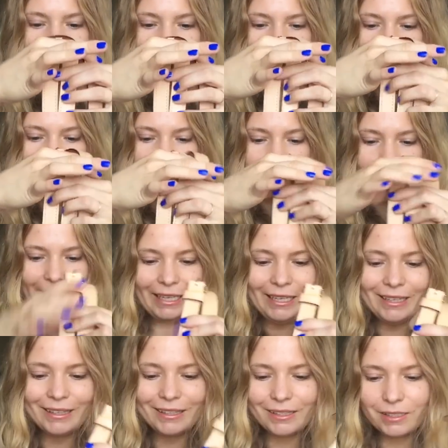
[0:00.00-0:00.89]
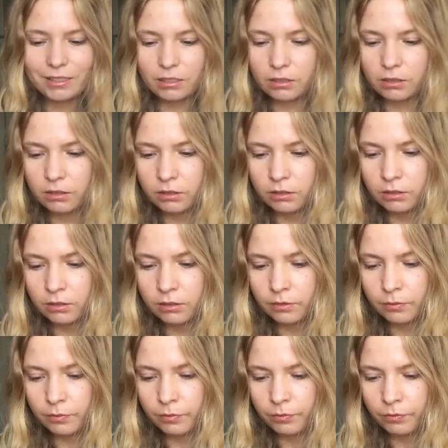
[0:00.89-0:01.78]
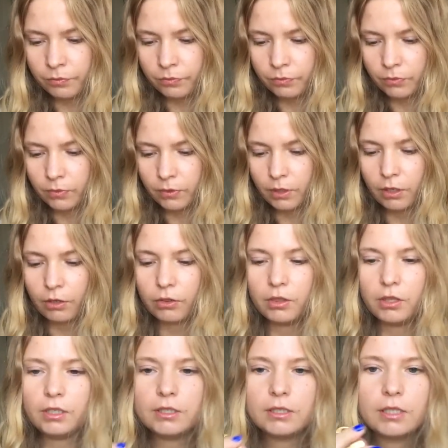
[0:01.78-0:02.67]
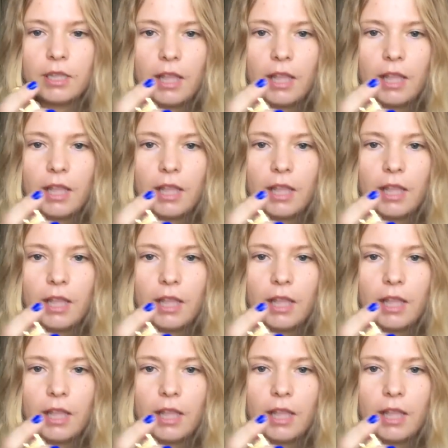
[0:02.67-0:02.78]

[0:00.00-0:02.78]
different lengths. Now these